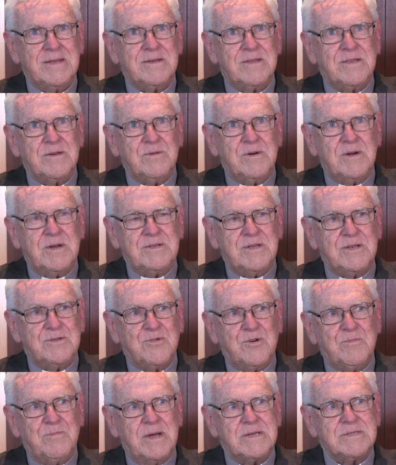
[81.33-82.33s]
In other words,
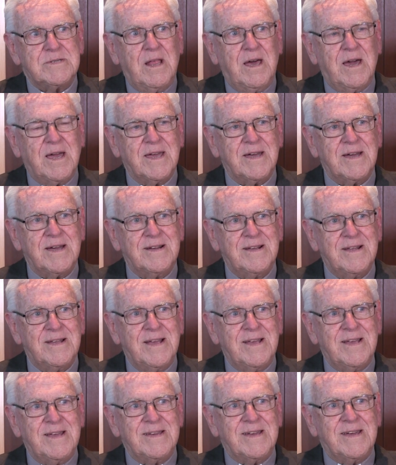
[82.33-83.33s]
it's almost like
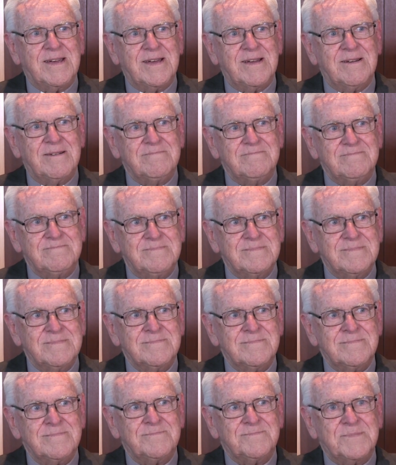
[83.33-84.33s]

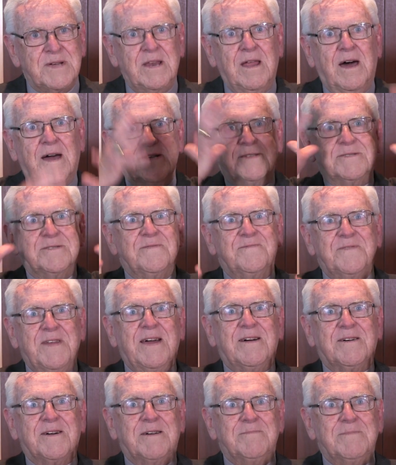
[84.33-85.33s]
the lights have
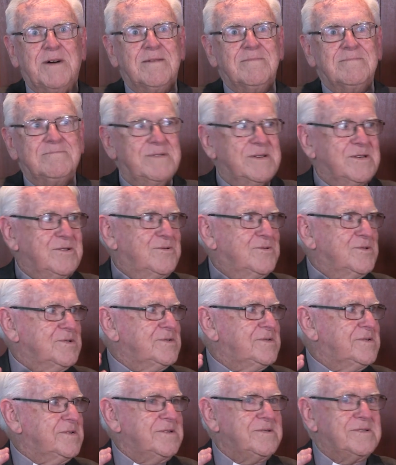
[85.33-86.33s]
now come up
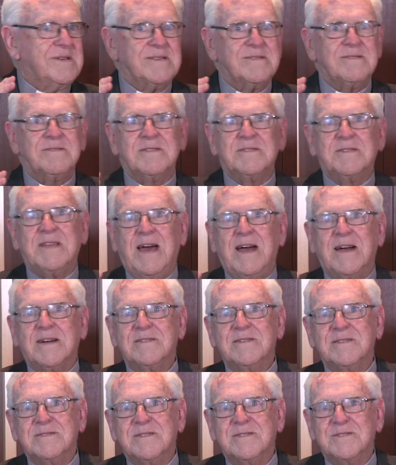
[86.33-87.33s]
because the
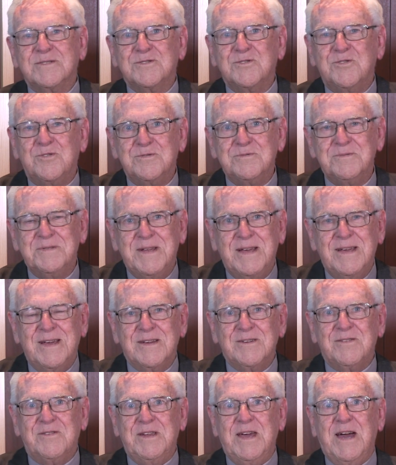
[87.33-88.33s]
darkness has gone
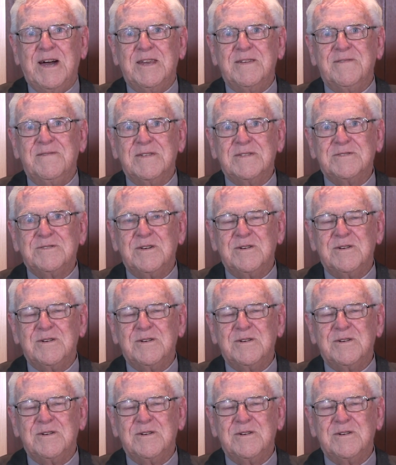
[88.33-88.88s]
out of it.